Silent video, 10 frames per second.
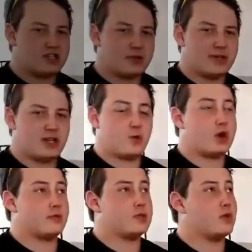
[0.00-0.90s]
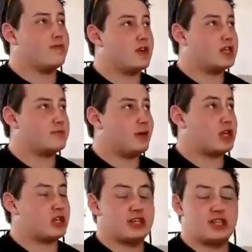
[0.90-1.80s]
and gentlemen and welcome to a very
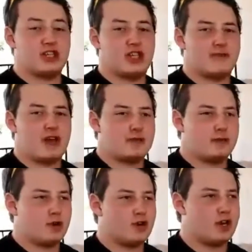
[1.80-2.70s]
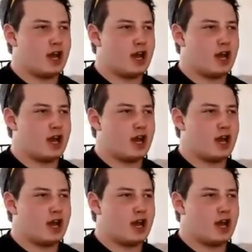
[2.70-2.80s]
special edition of Afterburn.